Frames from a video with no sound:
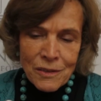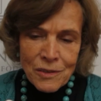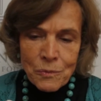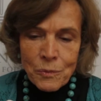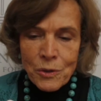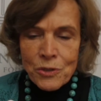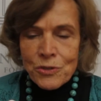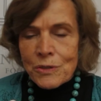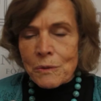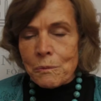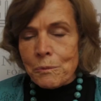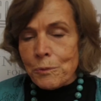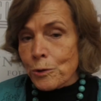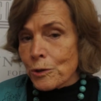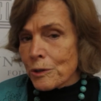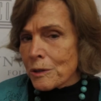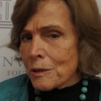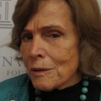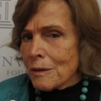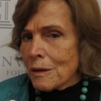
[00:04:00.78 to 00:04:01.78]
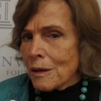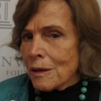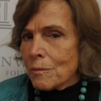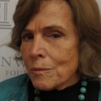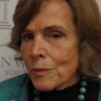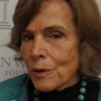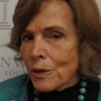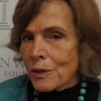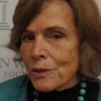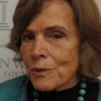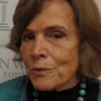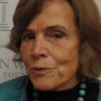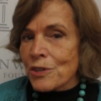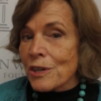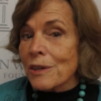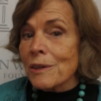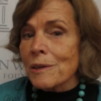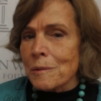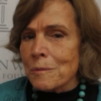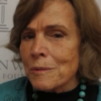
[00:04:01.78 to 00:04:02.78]
The most important part of
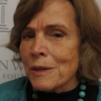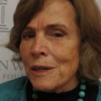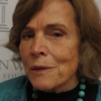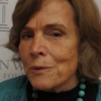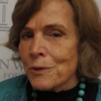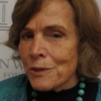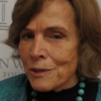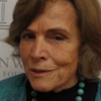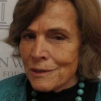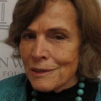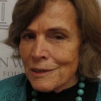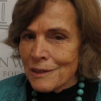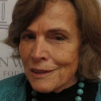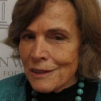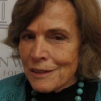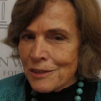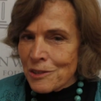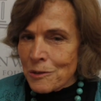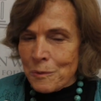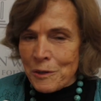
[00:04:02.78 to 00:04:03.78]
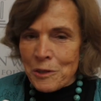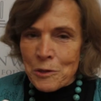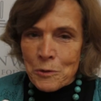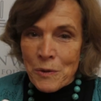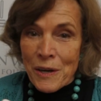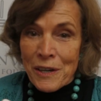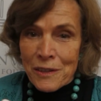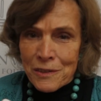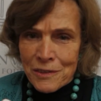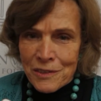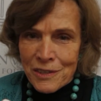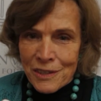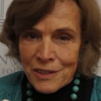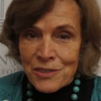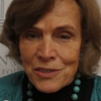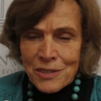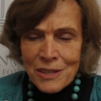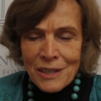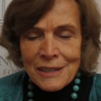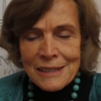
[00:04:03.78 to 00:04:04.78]
time ever to be around
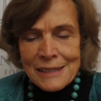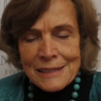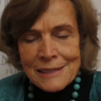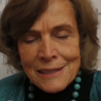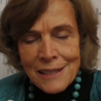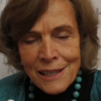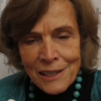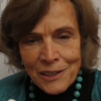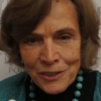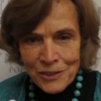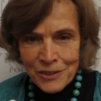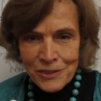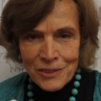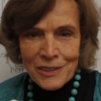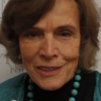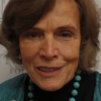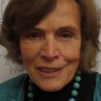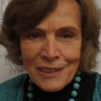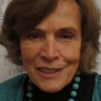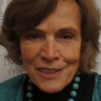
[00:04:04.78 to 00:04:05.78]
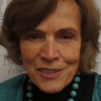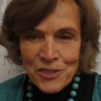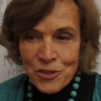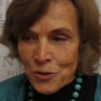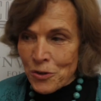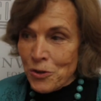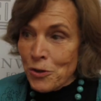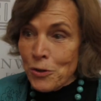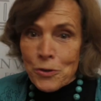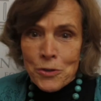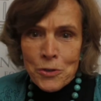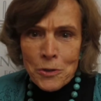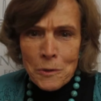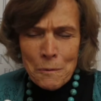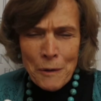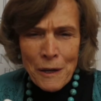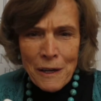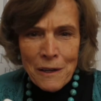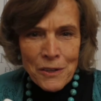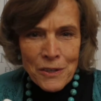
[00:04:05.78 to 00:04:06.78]
is now. So use your
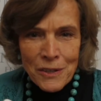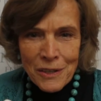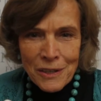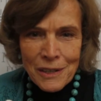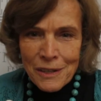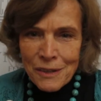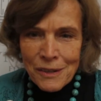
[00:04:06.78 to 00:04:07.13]
power,